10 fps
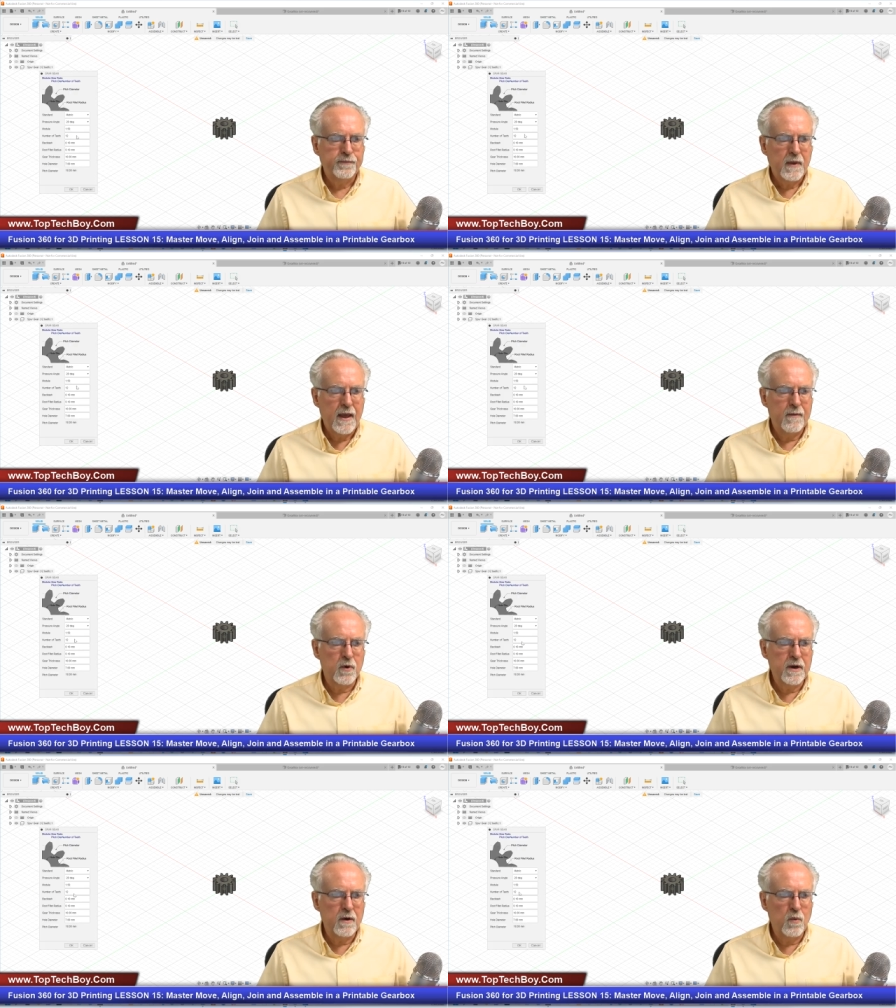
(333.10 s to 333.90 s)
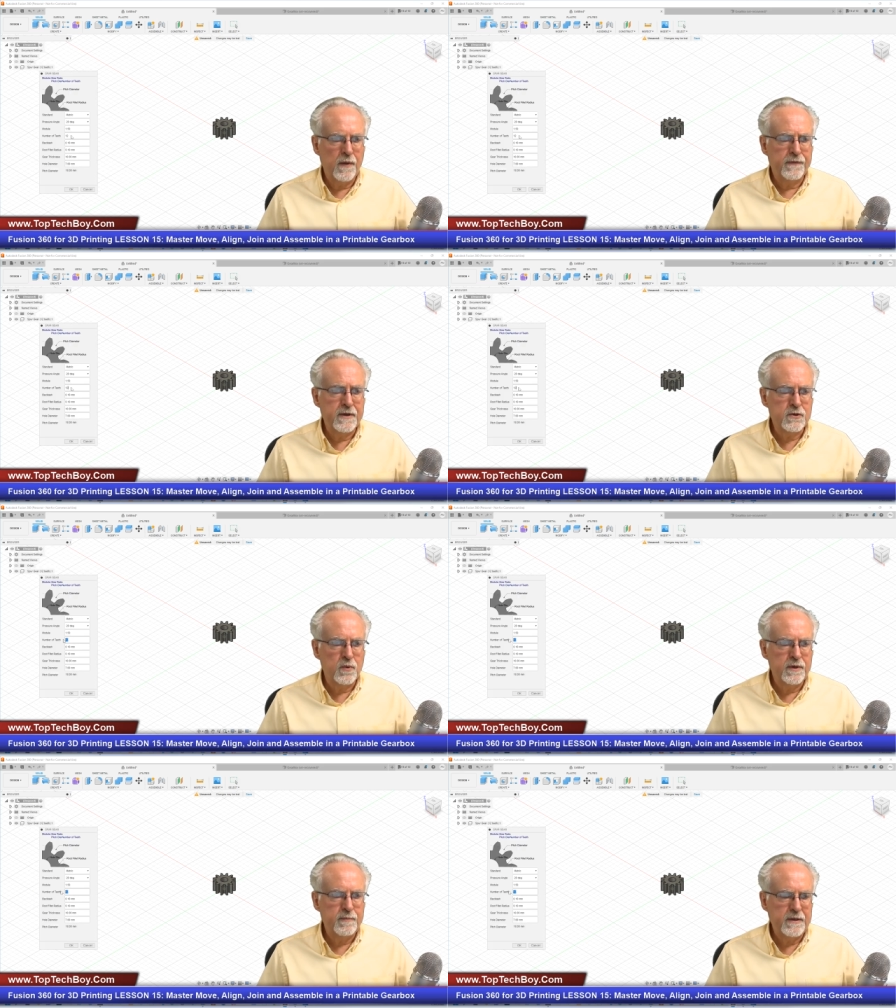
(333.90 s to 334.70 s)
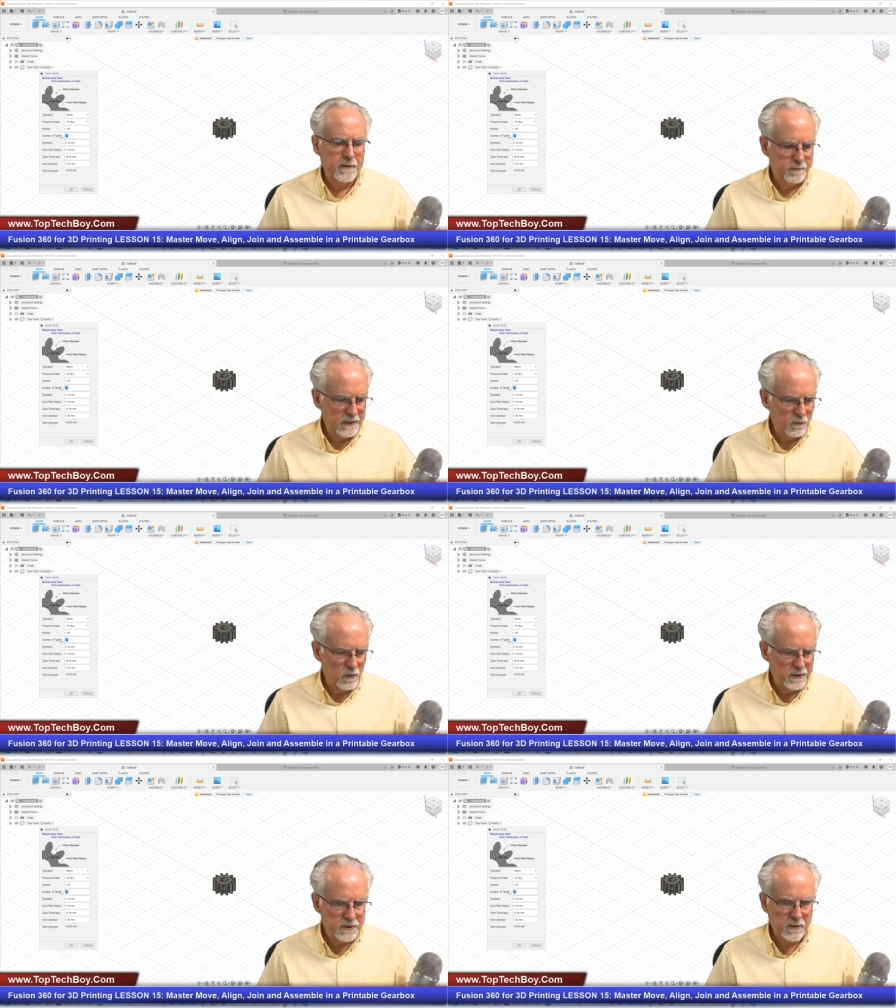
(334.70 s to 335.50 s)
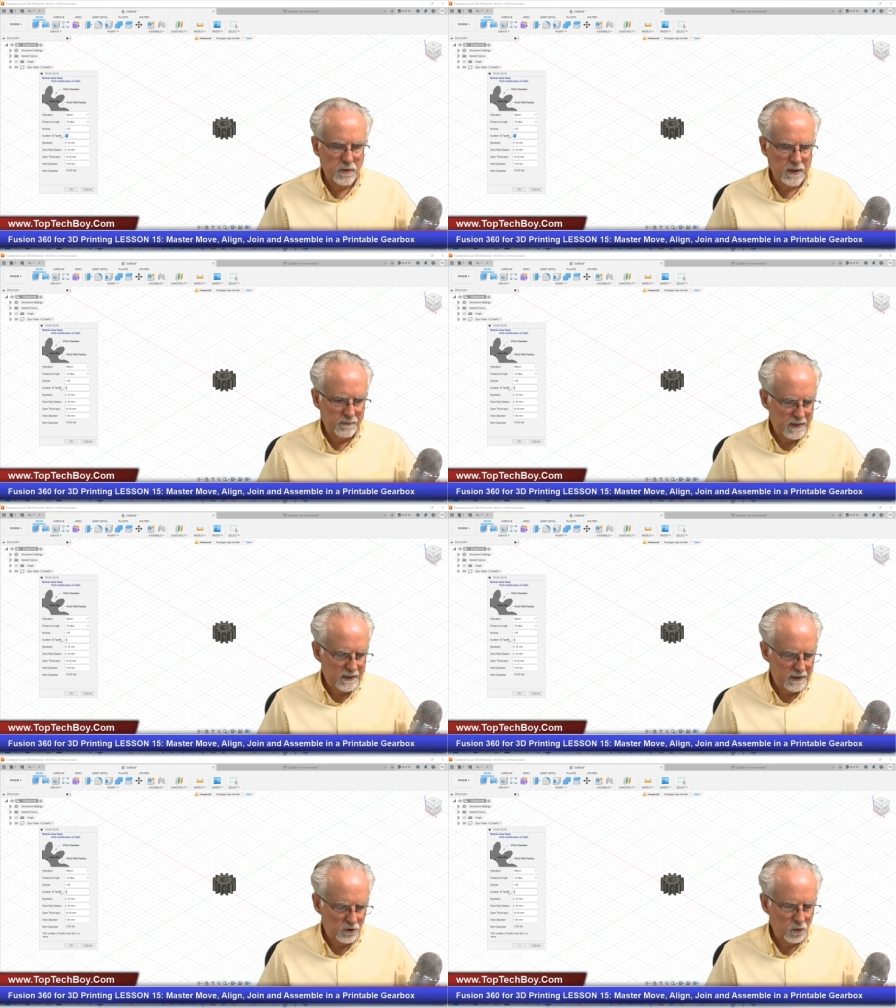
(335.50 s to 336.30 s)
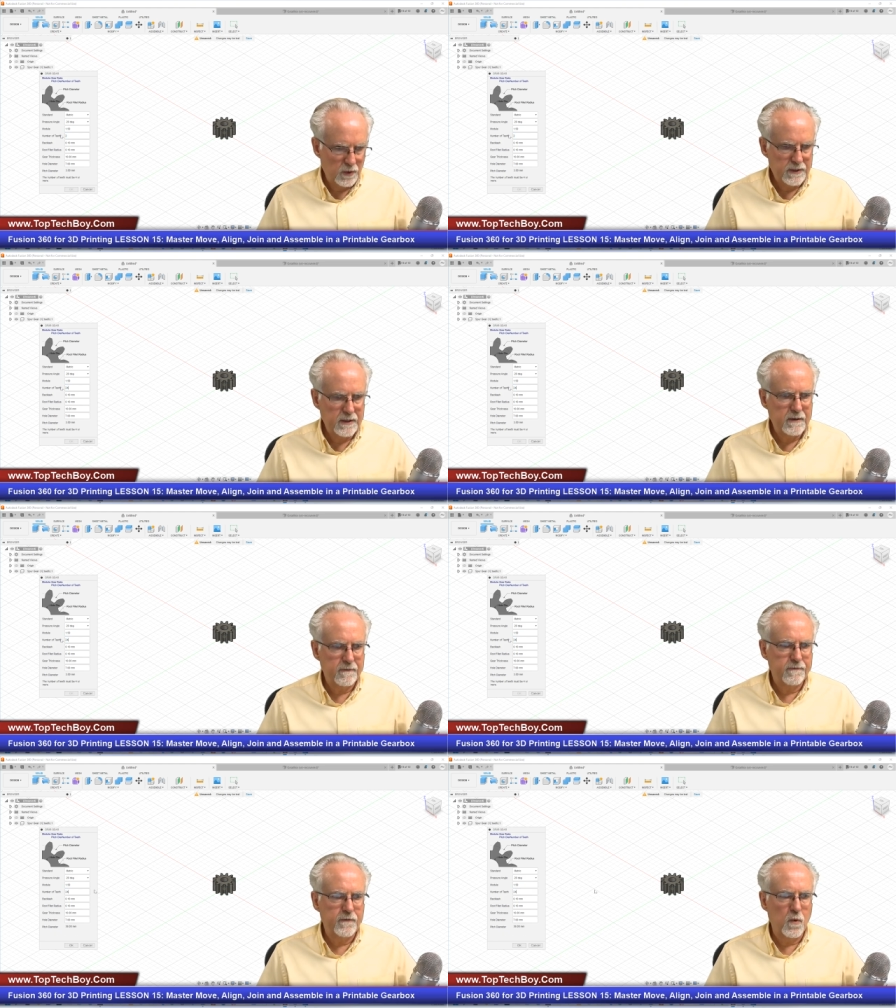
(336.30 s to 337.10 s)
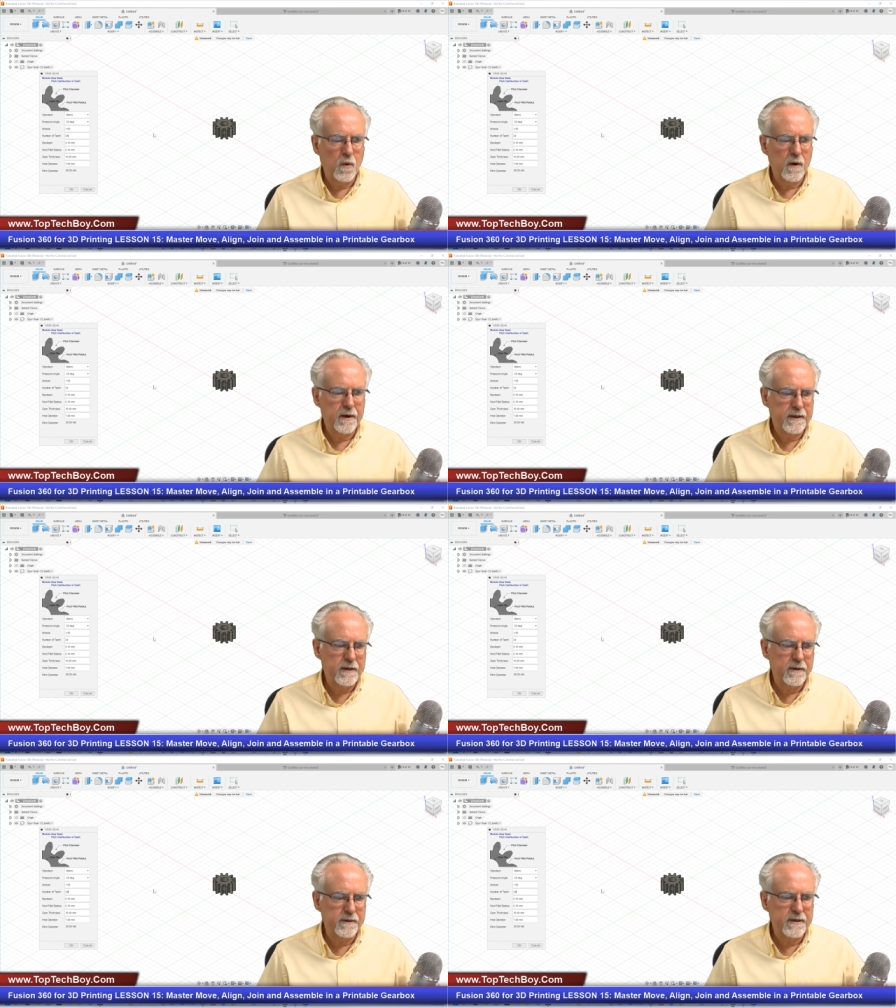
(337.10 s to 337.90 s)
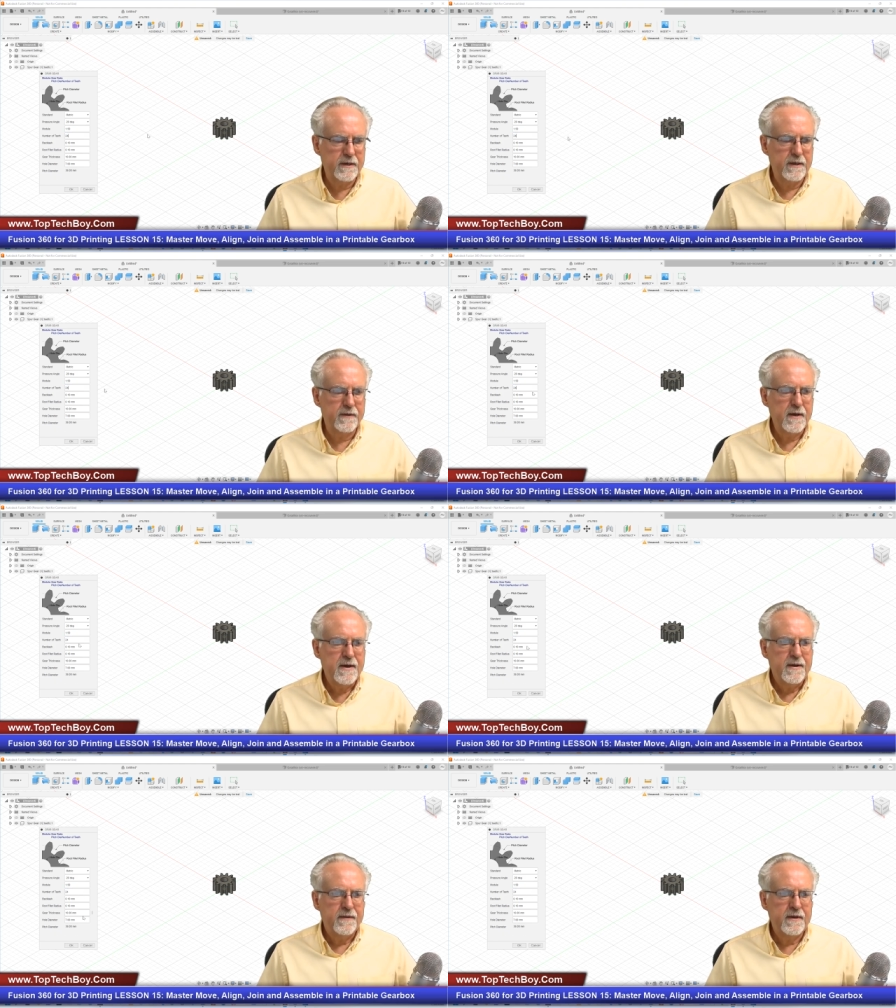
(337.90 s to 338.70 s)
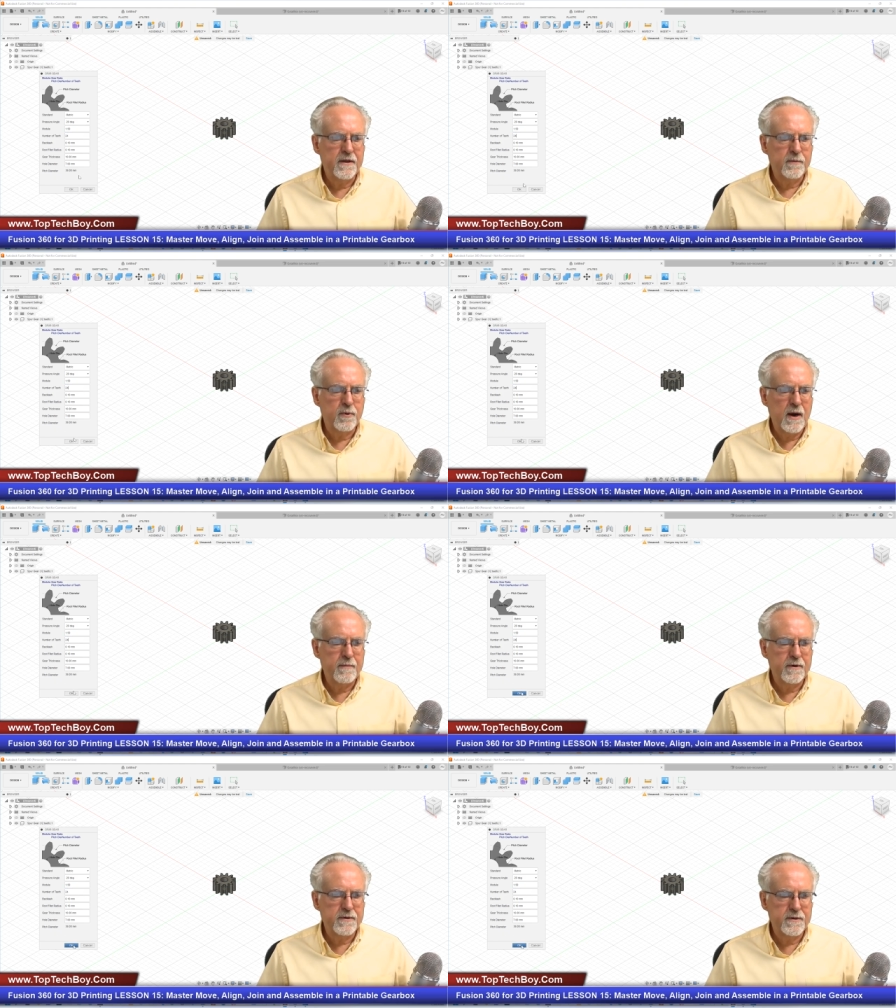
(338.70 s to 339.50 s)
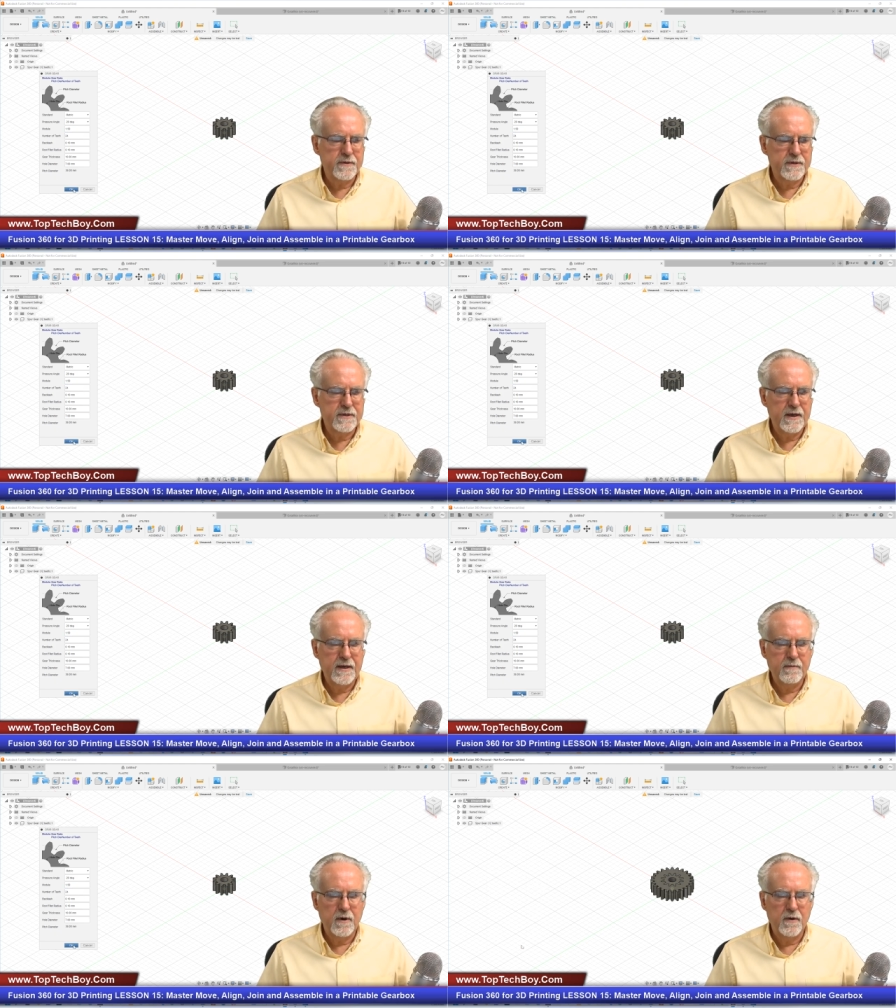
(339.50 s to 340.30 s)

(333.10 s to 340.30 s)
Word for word: And we're going to want this one to be the big one. So we're going to make it 24 gear teeth. The other parameters are the same.